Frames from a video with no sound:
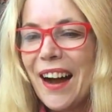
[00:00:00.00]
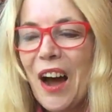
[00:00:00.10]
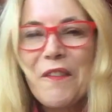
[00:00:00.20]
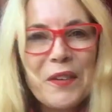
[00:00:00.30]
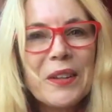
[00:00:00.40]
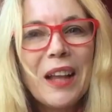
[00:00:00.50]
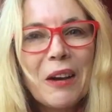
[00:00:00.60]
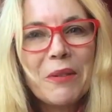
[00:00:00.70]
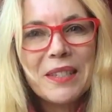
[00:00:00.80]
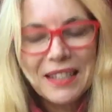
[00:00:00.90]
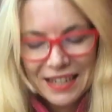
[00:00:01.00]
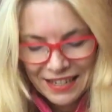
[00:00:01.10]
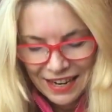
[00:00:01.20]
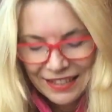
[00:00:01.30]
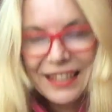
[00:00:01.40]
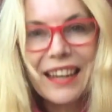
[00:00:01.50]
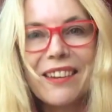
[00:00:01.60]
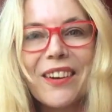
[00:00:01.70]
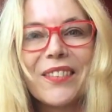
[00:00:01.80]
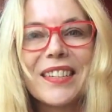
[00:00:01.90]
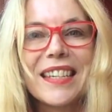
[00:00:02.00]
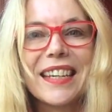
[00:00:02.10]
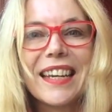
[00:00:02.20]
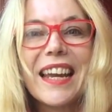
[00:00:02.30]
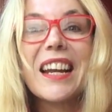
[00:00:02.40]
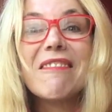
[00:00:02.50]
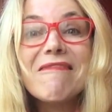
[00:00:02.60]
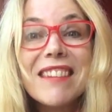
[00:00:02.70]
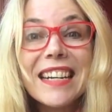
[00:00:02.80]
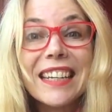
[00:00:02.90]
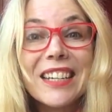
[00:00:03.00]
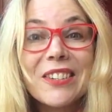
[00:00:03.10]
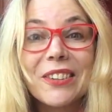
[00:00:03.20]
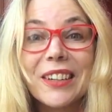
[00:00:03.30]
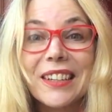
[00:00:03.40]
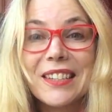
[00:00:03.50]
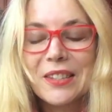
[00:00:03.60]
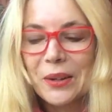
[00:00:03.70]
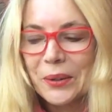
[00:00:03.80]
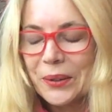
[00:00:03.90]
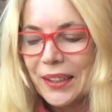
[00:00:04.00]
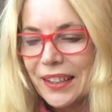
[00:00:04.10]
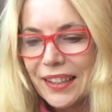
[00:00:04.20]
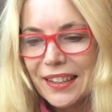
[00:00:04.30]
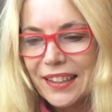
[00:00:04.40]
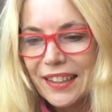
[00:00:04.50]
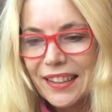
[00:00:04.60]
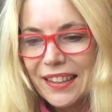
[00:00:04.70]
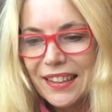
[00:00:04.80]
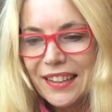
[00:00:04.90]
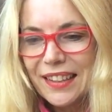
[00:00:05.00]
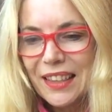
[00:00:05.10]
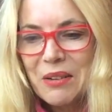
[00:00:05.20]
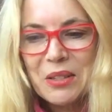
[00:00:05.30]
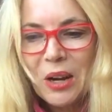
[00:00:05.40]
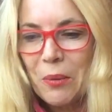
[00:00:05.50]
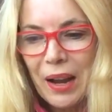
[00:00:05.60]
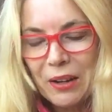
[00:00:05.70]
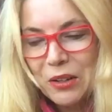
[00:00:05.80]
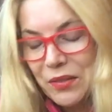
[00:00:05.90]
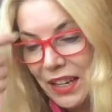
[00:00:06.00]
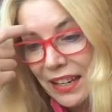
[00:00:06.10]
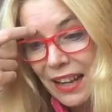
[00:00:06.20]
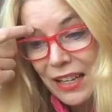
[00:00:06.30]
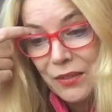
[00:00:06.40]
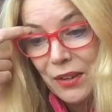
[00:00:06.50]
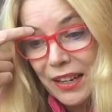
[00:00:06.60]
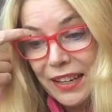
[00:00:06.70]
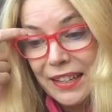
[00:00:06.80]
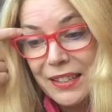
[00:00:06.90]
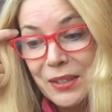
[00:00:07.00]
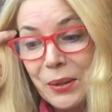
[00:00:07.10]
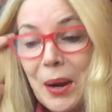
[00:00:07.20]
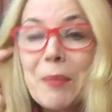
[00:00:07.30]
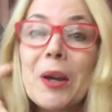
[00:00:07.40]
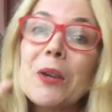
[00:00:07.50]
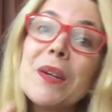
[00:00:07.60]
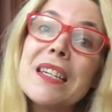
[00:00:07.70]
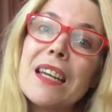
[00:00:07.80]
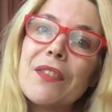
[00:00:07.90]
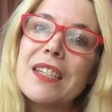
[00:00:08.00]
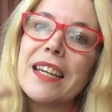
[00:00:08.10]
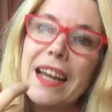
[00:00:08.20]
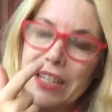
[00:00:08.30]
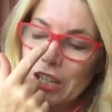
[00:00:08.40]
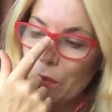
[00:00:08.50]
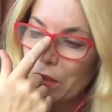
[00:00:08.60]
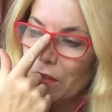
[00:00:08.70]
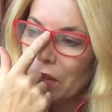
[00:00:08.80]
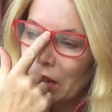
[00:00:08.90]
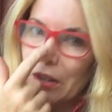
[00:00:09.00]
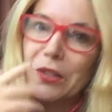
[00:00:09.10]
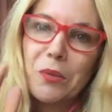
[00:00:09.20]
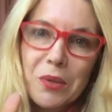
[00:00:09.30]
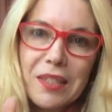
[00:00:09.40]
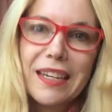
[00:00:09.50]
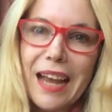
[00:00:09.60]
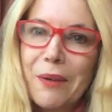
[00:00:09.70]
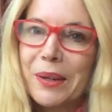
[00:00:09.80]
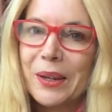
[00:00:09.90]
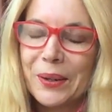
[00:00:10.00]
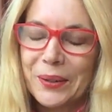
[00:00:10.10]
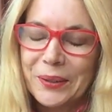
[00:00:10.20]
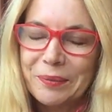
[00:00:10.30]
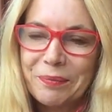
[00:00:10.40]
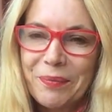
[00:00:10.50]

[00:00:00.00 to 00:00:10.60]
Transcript: I feel like we're sitting down together over tea and I really enjoy it. So there was no way I could have done it last Friday. So I'm going to endeavour to catch up with the videos. We'll see how we go.